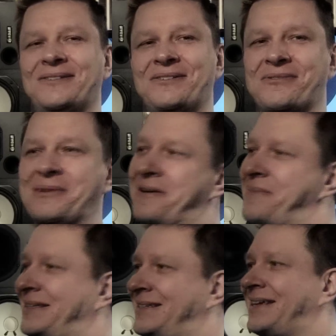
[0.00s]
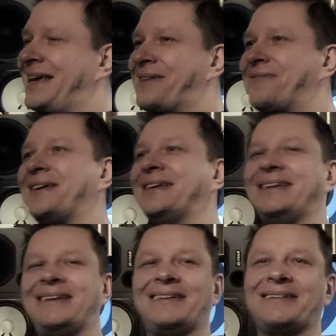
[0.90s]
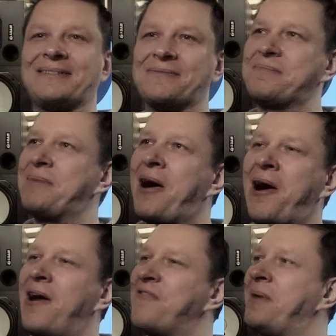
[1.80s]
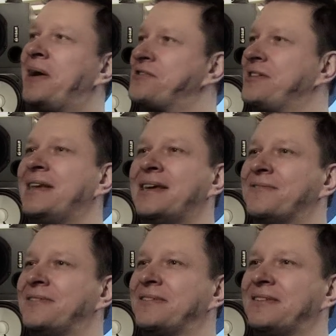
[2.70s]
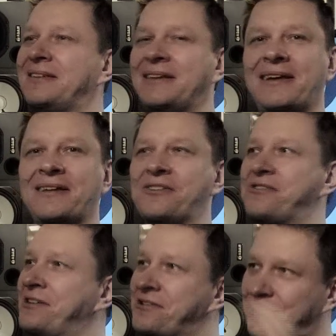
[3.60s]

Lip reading: So we go back to the cafe, you know, about 11:30, you know, you see this